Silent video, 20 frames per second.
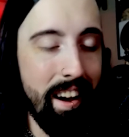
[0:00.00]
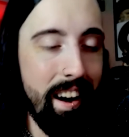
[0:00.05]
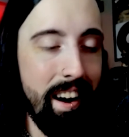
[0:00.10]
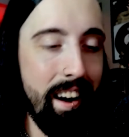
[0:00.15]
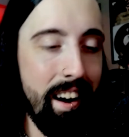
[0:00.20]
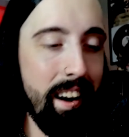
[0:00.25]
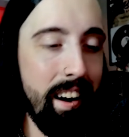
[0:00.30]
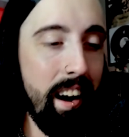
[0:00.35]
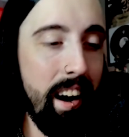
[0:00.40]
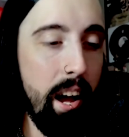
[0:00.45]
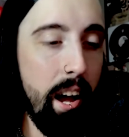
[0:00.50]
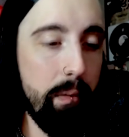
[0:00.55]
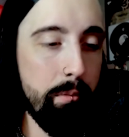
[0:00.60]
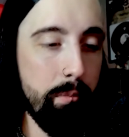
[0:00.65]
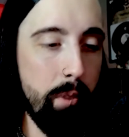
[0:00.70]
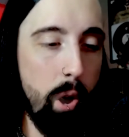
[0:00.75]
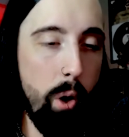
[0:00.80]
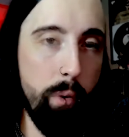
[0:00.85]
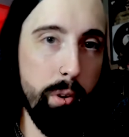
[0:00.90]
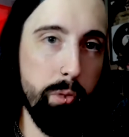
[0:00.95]
Uh, I
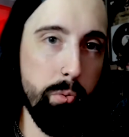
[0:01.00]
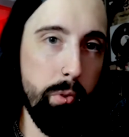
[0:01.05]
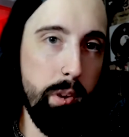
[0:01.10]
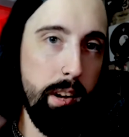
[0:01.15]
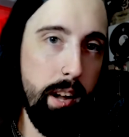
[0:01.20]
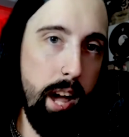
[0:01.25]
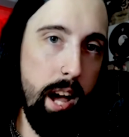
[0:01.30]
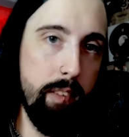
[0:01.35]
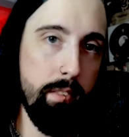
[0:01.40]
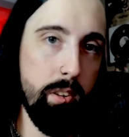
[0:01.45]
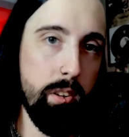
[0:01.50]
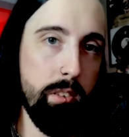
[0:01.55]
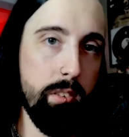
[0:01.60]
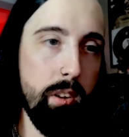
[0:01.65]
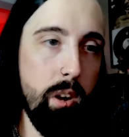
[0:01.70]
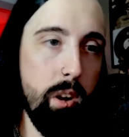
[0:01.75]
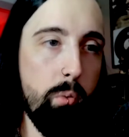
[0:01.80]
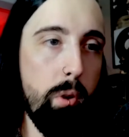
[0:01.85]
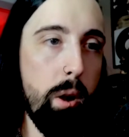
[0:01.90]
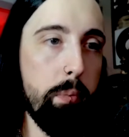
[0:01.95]
always wanted to have a,
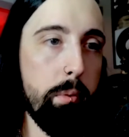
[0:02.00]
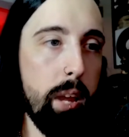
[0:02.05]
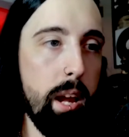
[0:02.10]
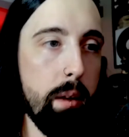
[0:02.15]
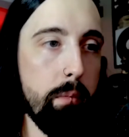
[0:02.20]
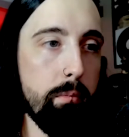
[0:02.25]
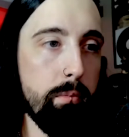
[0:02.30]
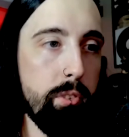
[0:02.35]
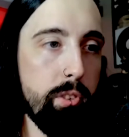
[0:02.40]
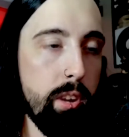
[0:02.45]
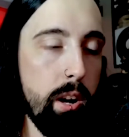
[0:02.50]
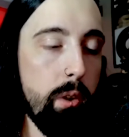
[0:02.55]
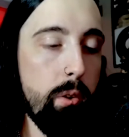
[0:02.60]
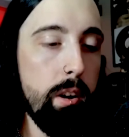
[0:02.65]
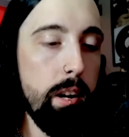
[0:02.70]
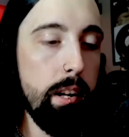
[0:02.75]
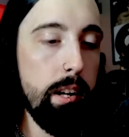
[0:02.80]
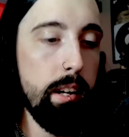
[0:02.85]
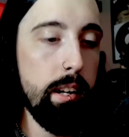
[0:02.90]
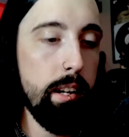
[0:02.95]
a webcam.
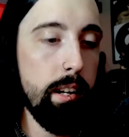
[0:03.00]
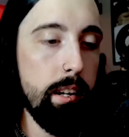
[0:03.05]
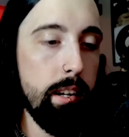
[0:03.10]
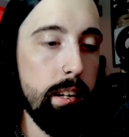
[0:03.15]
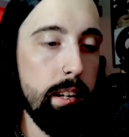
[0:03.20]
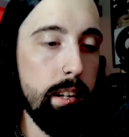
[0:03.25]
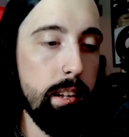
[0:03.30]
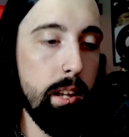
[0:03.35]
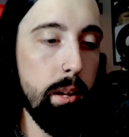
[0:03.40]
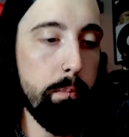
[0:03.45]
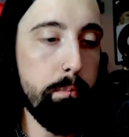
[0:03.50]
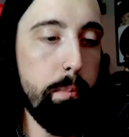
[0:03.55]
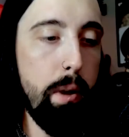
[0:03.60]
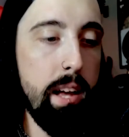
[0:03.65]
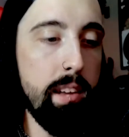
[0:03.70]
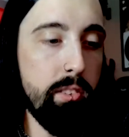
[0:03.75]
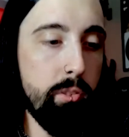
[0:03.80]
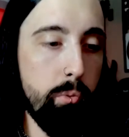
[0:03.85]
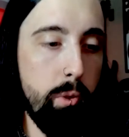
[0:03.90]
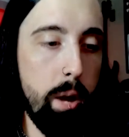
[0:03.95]
So, the
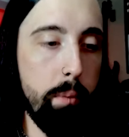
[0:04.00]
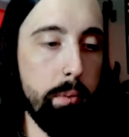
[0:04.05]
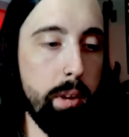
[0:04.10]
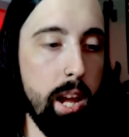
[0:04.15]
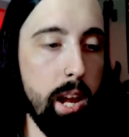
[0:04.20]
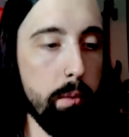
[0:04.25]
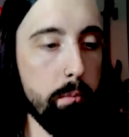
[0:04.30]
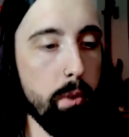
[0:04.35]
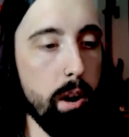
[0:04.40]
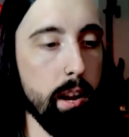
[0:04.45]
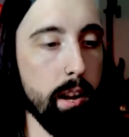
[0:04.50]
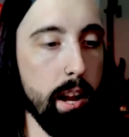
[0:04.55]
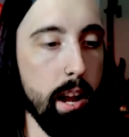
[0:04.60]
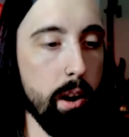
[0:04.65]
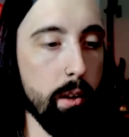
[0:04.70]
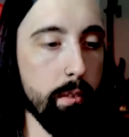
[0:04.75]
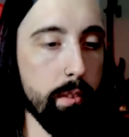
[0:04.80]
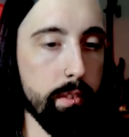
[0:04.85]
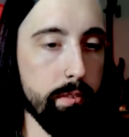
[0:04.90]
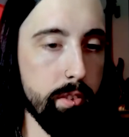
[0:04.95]
best webcam right
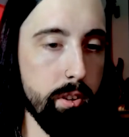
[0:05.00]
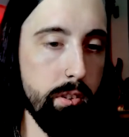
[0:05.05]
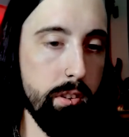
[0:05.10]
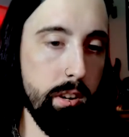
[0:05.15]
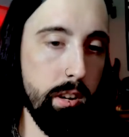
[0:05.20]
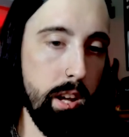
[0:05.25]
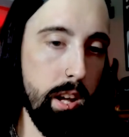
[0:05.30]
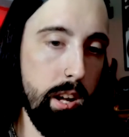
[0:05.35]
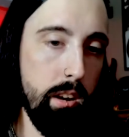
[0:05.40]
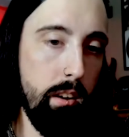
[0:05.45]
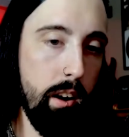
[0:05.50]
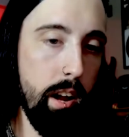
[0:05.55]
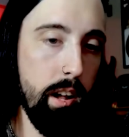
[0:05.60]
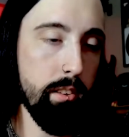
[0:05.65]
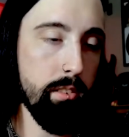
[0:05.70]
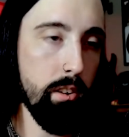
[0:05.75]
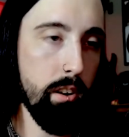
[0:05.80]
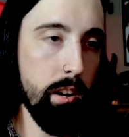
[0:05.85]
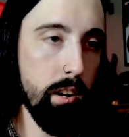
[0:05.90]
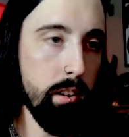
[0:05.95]
now, if you can get your
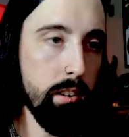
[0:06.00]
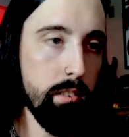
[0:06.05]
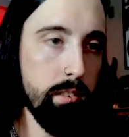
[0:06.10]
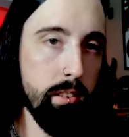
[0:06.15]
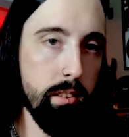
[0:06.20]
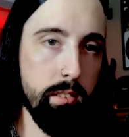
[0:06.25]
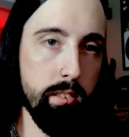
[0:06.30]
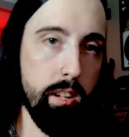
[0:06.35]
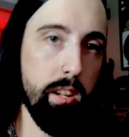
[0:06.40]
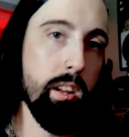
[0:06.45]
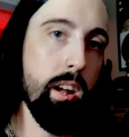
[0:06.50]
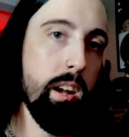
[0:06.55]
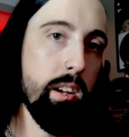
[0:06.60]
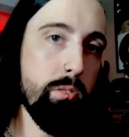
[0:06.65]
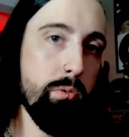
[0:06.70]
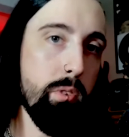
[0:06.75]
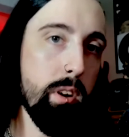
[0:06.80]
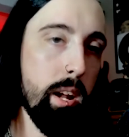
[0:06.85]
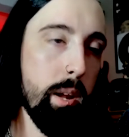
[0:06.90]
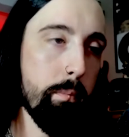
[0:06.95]
hands on it, is the C nine
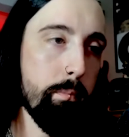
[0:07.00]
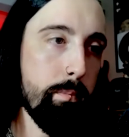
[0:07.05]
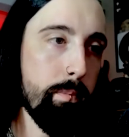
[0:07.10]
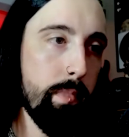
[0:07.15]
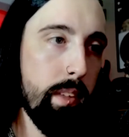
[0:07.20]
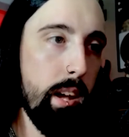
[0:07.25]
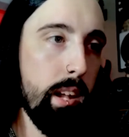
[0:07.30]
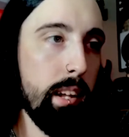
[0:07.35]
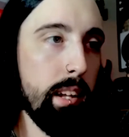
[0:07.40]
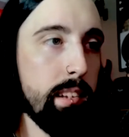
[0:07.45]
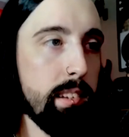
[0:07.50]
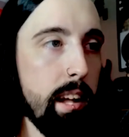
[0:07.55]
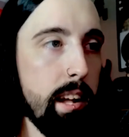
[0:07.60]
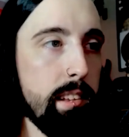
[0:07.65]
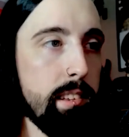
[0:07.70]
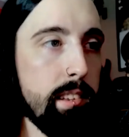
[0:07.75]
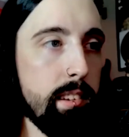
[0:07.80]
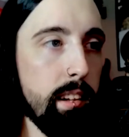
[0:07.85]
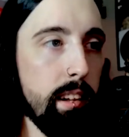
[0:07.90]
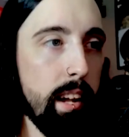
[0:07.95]
twenty. At least
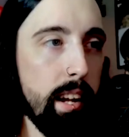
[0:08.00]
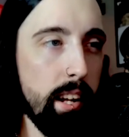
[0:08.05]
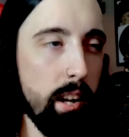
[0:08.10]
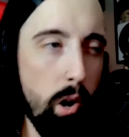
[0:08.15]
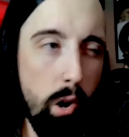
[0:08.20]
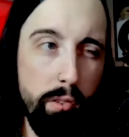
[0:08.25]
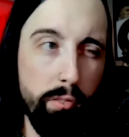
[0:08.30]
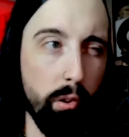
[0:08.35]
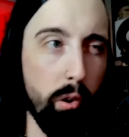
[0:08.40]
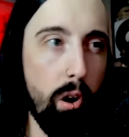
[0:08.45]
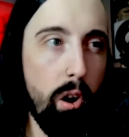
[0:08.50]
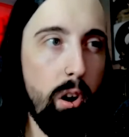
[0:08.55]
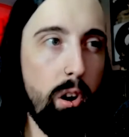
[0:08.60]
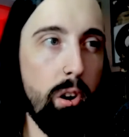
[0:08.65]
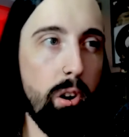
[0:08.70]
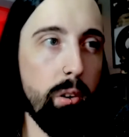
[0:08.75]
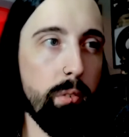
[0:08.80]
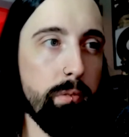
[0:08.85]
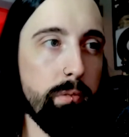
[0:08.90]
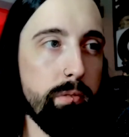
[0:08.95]
that's the like
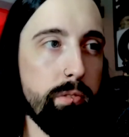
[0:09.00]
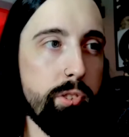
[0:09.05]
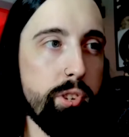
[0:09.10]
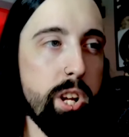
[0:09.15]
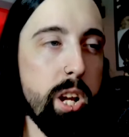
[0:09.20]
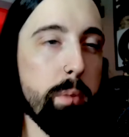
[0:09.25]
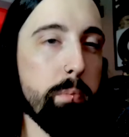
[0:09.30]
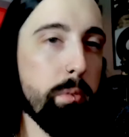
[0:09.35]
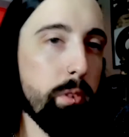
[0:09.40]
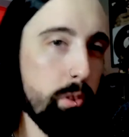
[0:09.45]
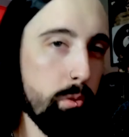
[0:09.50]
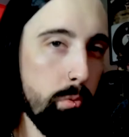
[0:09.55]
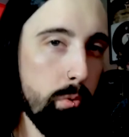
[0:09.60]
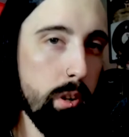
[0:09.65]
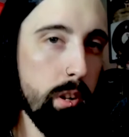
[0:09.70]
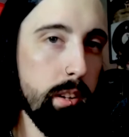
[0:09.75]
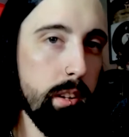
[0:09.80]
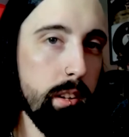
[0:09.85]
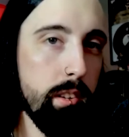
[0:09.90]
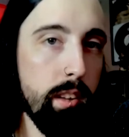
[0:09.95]
overall cheapest
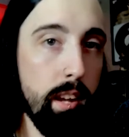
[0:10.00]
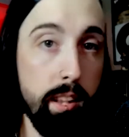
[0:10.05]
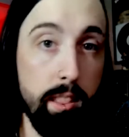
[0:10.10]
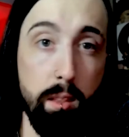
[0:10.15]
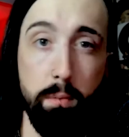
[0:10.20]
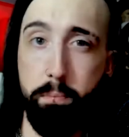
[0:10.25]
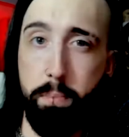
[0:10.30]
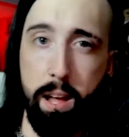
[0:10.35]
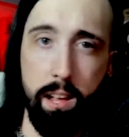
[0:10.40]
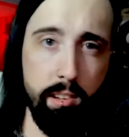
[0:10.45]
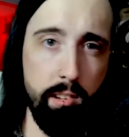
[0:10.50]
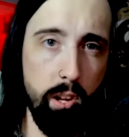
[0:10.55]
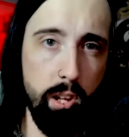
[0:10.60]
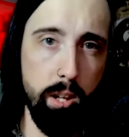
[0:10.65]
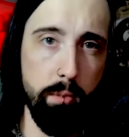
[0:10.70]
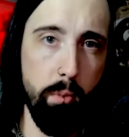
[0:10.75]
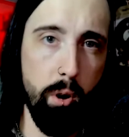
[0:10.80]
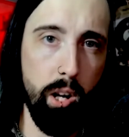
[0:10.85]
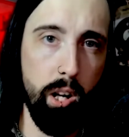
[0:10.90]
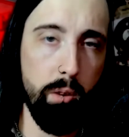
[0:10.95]
one that's like the best
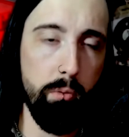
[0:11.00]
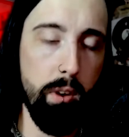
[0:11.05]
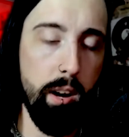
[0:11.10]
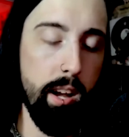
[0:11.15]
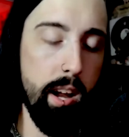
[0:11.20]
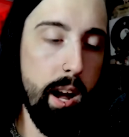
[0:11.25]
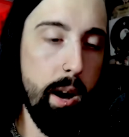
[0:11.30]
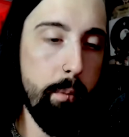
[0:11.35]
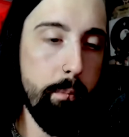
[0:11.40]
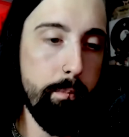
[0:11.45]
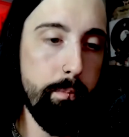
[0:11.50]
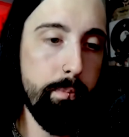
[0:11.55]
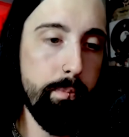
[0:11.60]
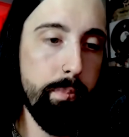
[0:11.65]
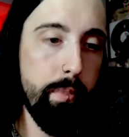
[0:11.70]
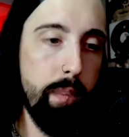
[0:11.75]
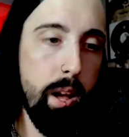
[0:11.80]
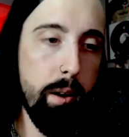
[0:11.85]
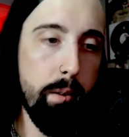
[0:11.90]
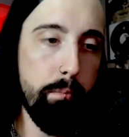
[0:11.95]
on the market right now.
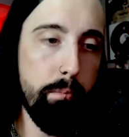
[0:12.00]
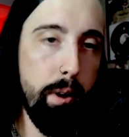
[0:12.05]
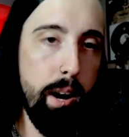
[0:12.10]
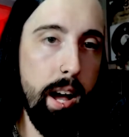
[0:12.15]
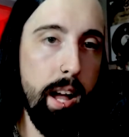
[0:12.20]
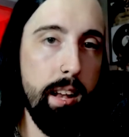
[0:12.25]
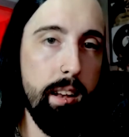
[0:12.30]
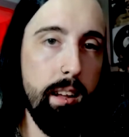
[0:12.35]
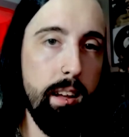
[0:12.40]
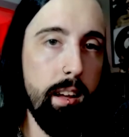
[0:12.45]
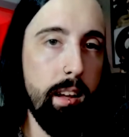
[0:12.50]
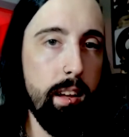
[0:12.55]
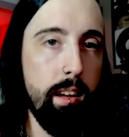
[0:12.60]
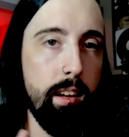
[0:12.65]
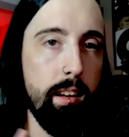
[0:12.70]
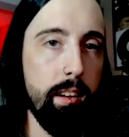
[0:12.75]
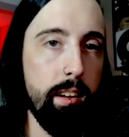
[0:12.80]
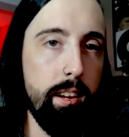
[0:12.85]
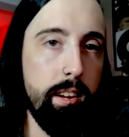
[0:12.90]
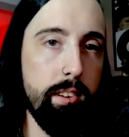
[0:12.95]
But
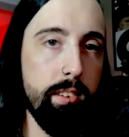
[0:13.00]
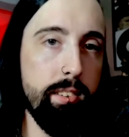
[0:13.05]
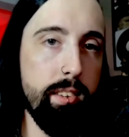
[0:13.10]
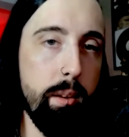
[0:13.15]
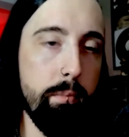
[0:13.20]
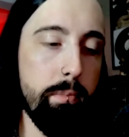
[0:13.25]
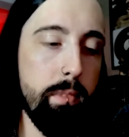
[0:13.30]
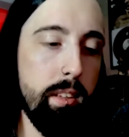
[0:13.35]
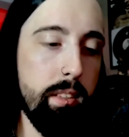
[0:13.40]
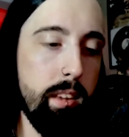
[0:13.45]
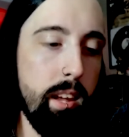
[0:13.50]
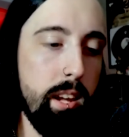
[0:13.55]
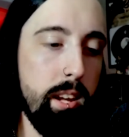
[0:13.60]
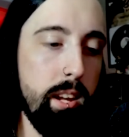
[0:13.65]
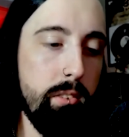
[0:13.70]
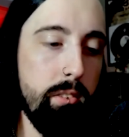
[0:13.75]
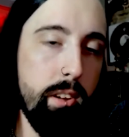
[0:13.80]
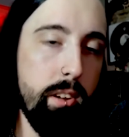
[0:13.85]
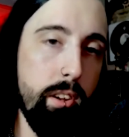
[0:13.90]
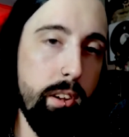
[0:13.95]
here's something that
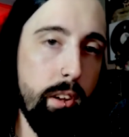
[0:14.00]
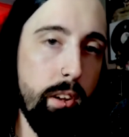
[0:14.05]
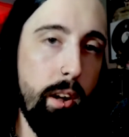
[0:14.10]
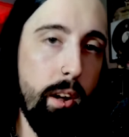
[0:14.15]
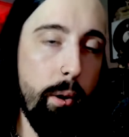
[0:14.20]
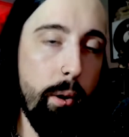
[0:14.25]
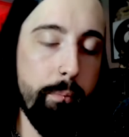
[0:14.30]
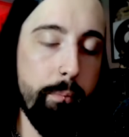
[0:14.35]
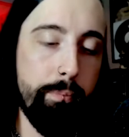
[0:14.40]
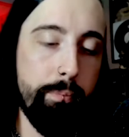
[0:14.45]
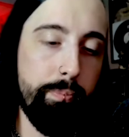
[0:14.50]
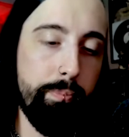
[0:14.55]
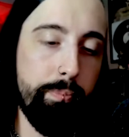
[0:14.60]
you didn't know.